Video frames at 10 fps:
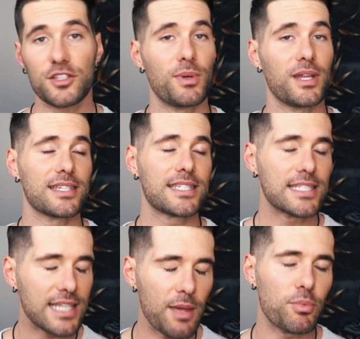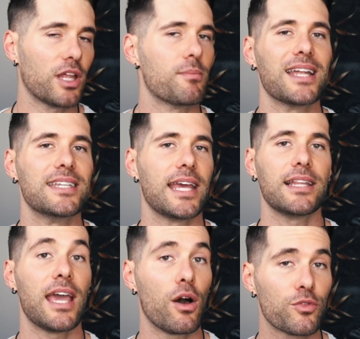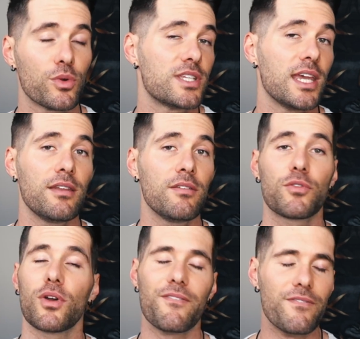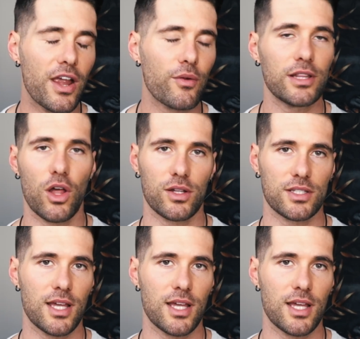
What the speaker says: has been a staple in my daily health routine for a very long